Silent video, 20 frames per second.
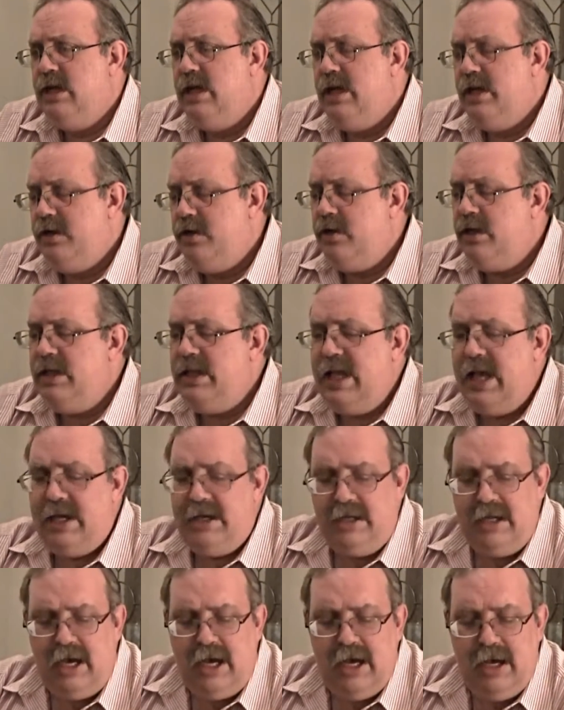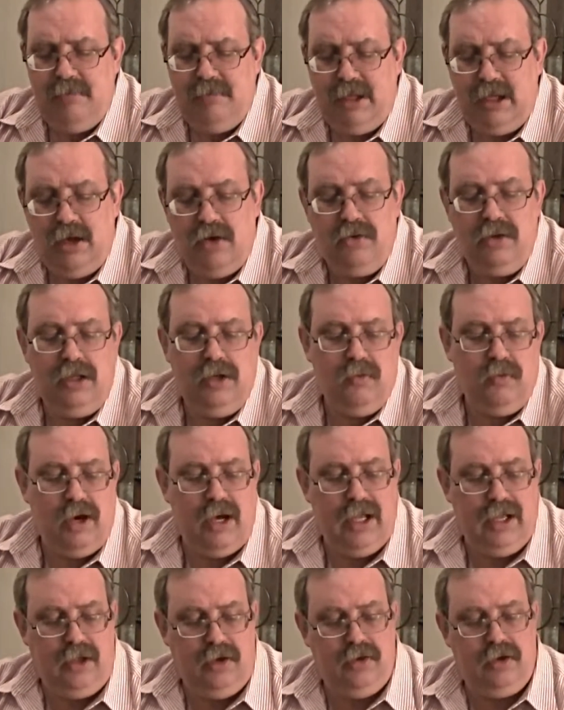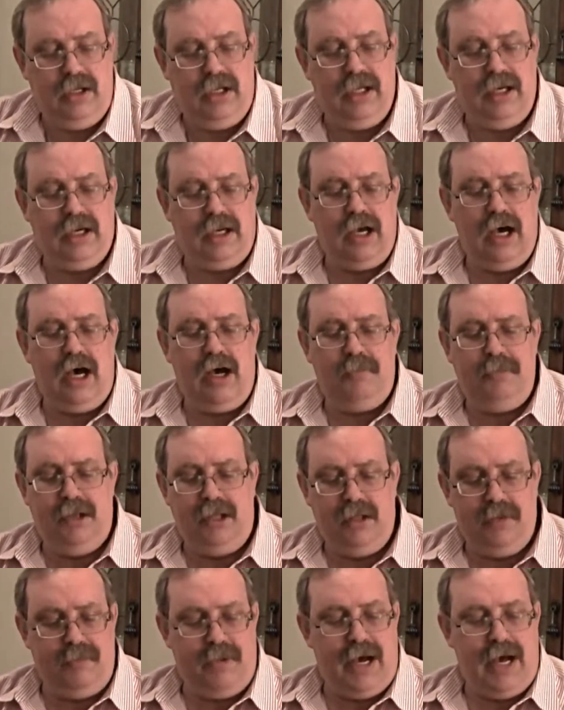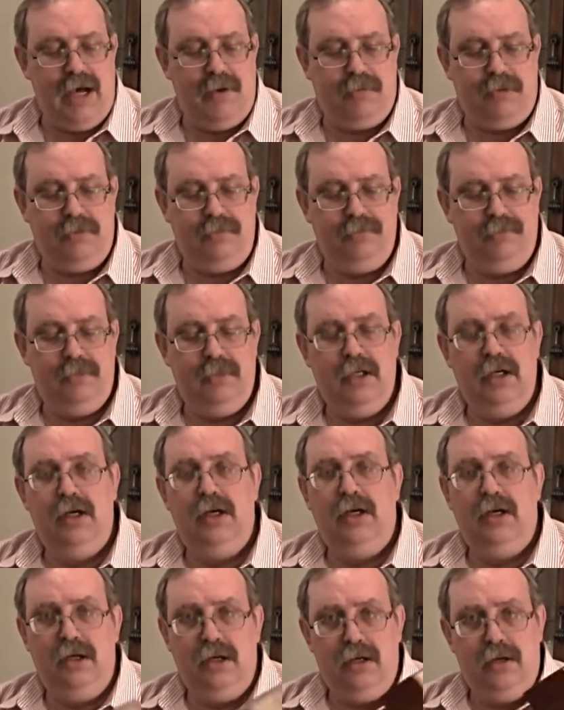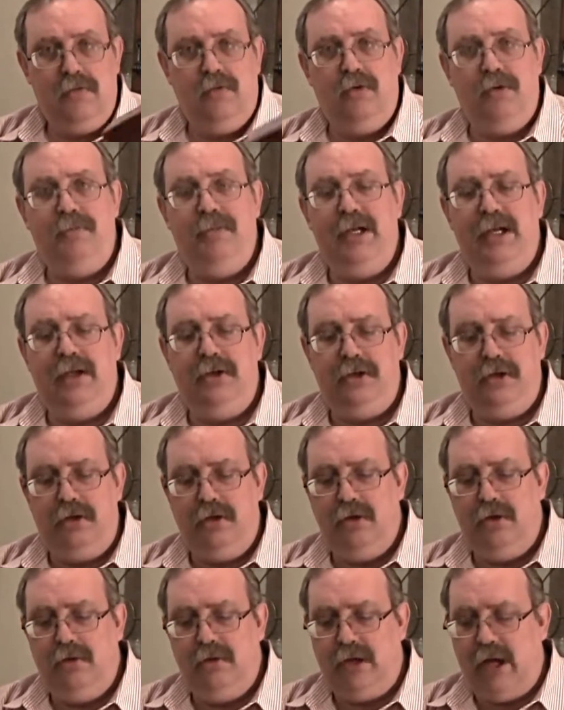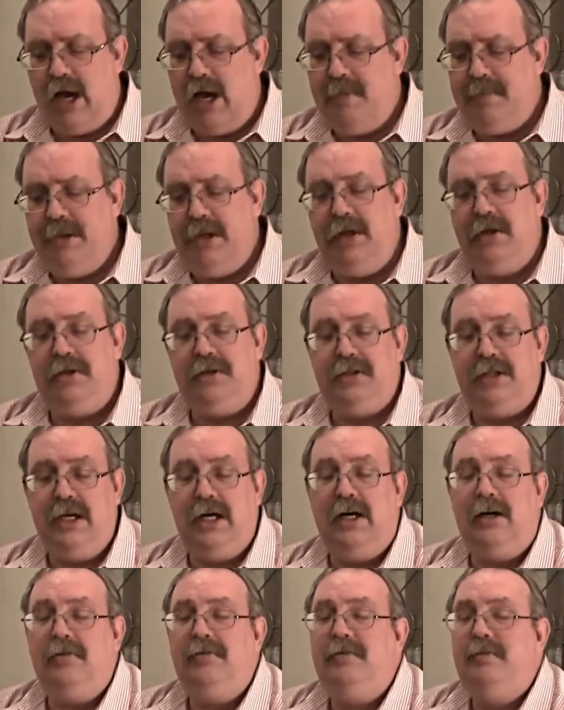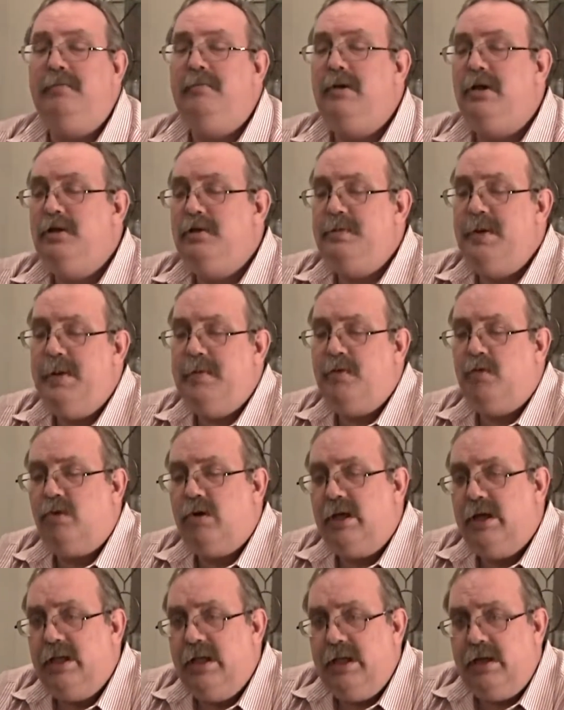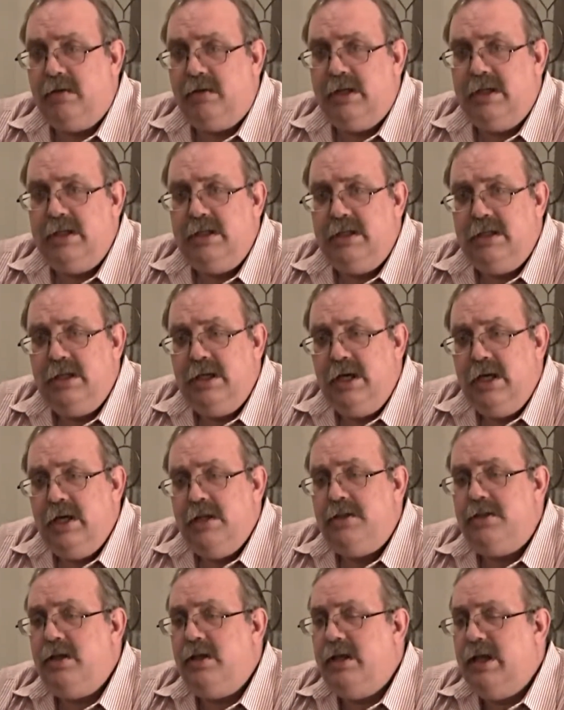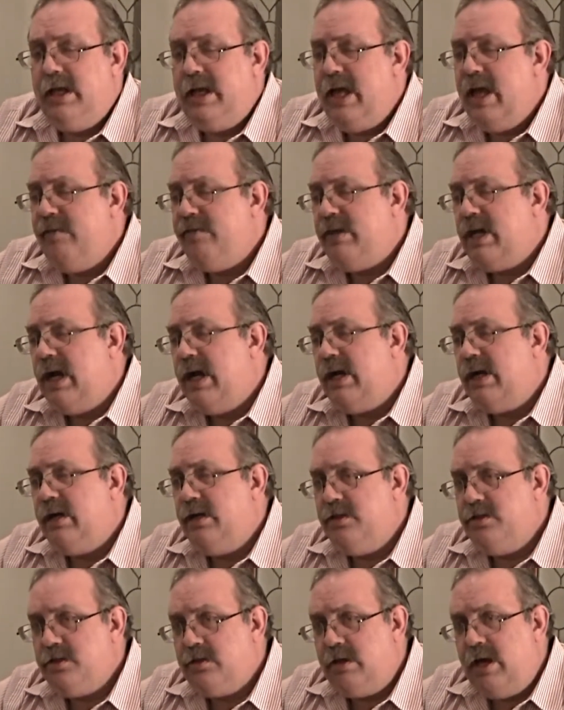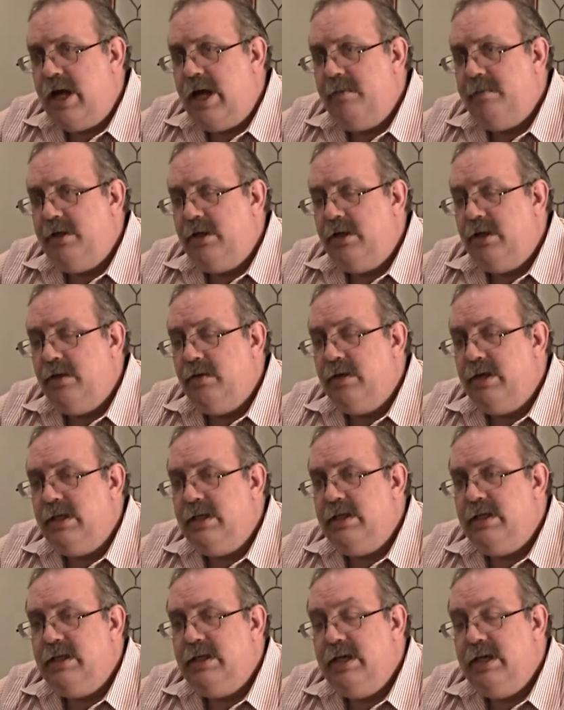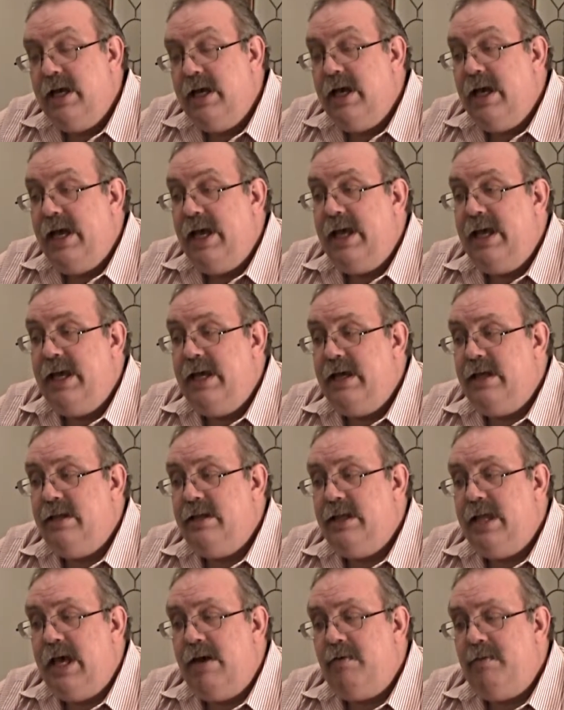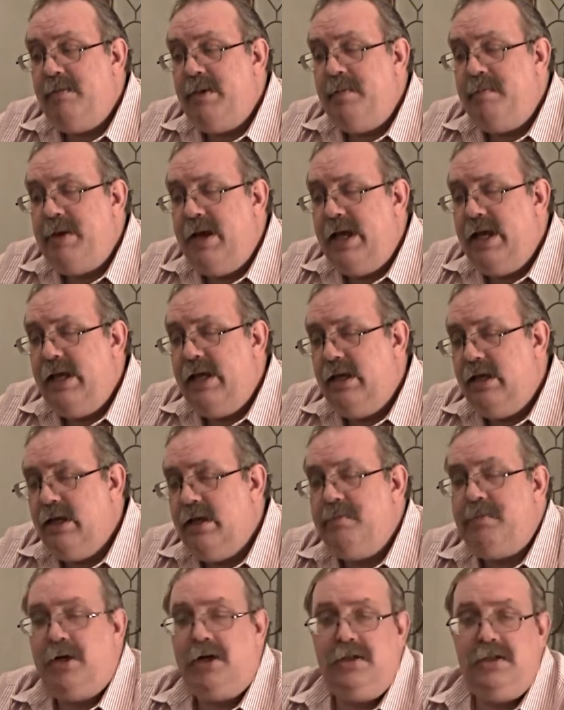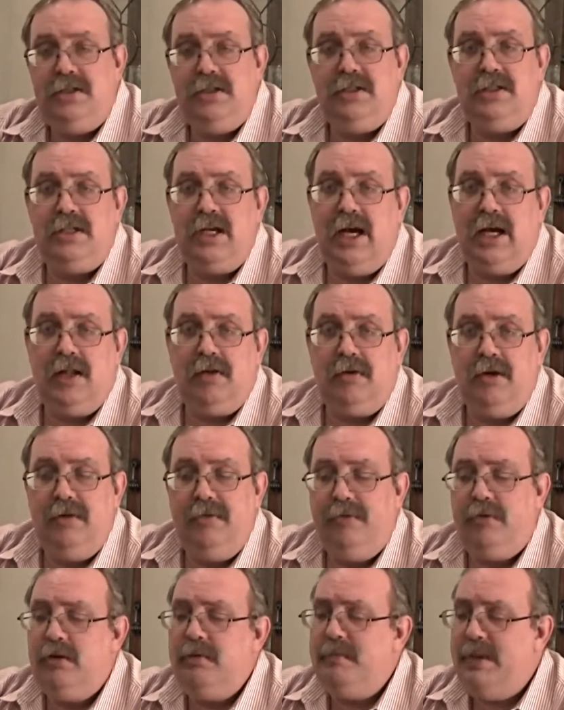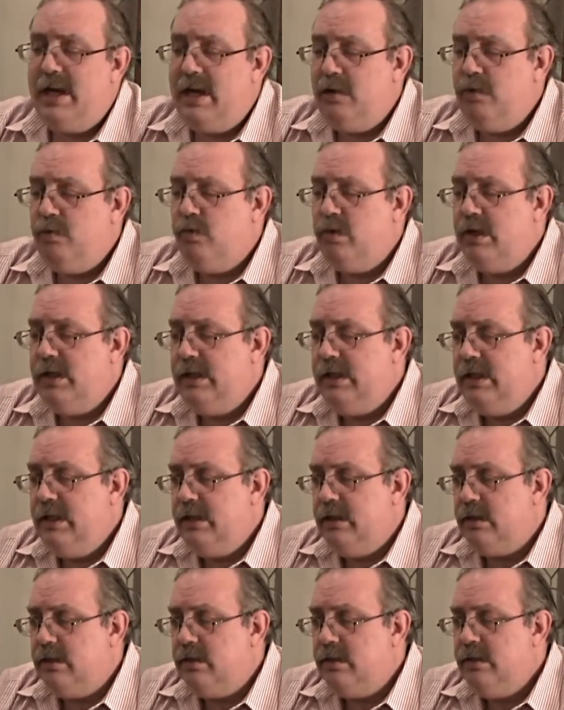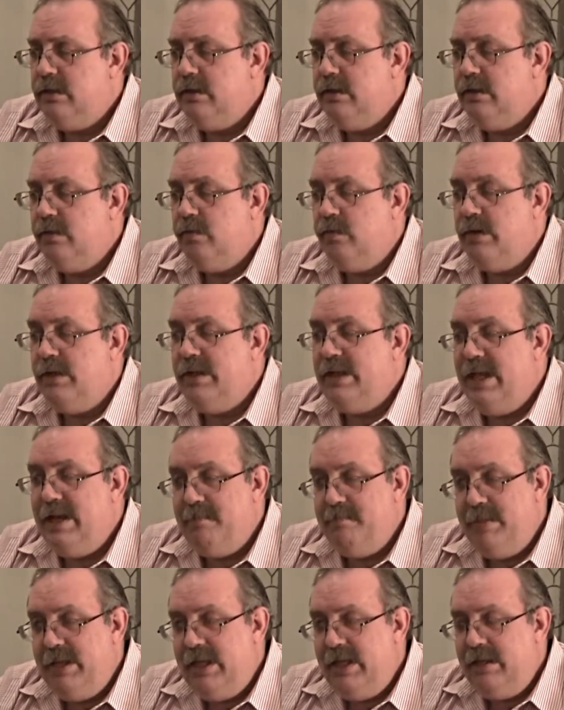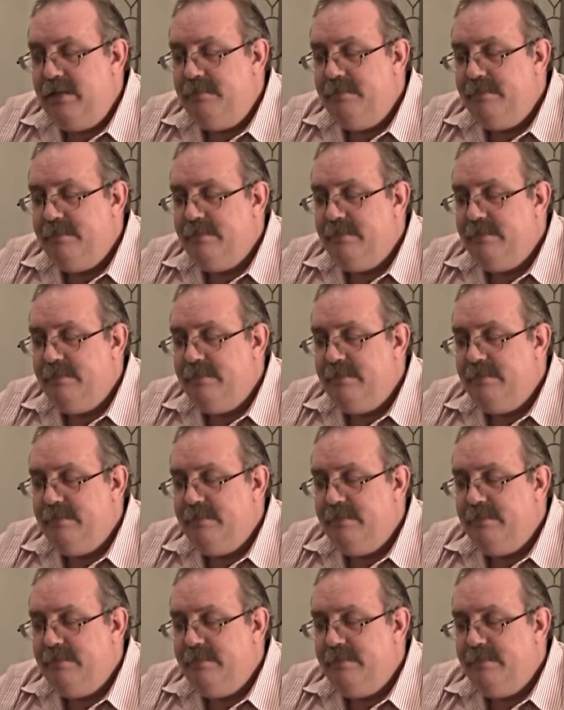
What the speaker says: During that time, the only way you could get a copy of the Bible would be to copy it yourself, and most people were illiterate, so they'd have to hire a scribe to do it, and that would be paying a person's salary for about 1 year. What did that mean?